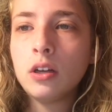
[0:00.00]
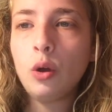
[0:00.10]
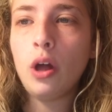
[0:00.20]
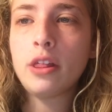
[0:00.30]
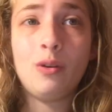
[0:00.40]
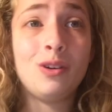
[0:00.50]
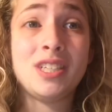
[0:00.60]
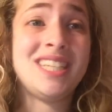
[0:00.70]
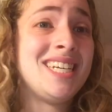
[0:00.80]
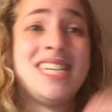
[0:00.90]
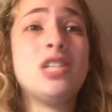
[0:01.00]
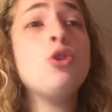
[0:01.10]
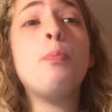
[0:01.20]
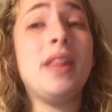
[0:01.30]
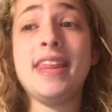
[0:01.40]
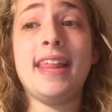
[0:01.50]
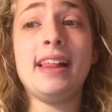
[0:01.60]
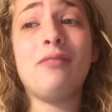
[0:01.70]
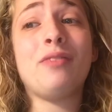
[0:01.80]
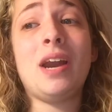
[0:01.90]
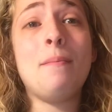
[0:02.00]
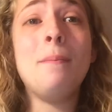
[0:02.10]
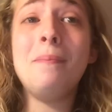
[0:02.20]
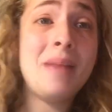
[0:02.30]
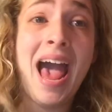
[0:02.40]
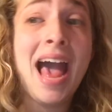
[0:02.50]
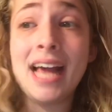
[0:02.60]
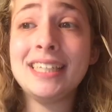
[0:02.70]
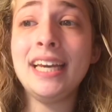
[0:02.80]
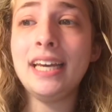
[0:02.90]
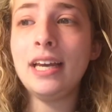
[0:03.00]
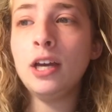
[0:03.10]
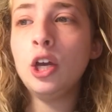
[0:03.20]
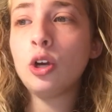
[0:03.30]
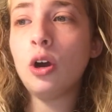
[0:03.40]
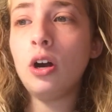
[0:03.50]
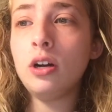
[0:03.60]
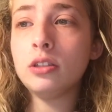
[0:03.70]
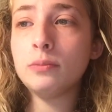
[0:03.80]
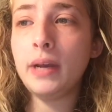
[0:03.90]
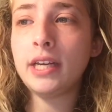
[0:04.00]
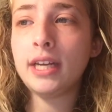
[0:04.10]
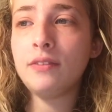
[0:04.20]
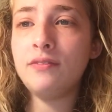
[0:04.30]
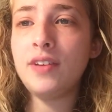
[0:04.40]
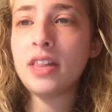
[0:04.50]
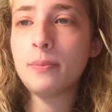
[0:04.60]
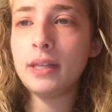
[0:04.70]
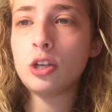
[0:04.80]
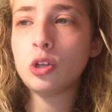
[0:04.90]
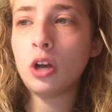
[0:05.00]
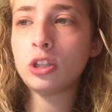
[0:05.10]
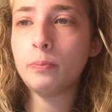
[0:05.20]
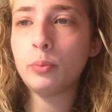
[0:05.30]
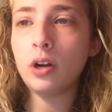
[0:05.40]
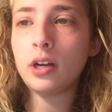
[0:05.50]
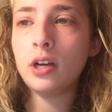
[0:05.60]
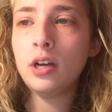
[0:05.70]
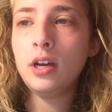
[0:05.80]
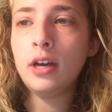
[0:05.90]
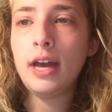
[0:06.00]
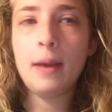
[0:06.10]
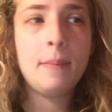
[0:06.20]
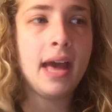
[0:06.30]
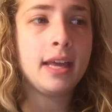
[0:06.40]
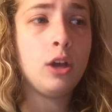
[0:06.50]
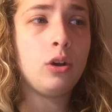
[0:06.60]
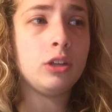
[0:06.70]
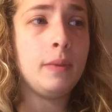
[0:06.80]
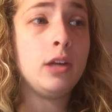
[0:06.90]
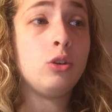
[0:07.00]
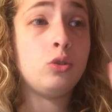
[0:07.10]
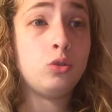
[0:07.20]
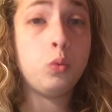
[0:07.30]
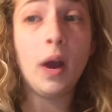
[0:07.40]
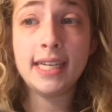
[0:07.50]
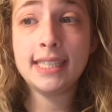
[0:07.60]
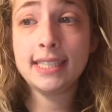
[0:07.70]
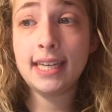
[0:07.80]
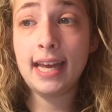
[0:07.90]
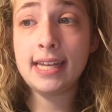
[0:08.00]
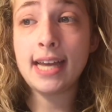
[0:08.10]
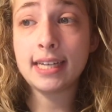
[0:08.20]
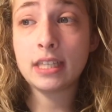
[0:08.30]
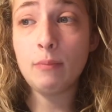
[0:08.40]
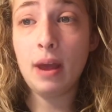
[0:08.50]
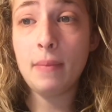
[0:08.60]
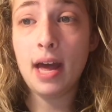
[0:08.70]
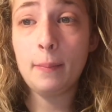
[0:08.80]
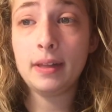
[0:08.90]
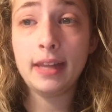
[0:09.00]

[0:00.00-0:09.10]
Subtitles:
Also, her stupid, silly friend Maggie called me to convince me to talk to Brooke, and Maggie called me twice and texted my mom.